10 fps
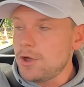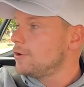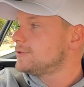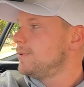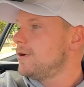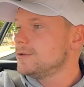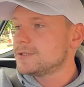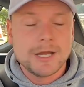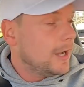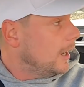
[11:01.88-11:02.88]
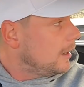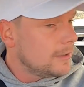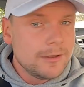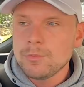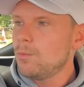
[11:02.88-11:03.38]
not a sports car.
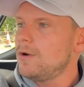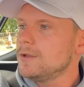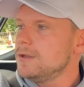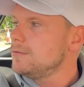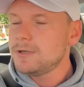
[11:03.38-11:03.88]
What are you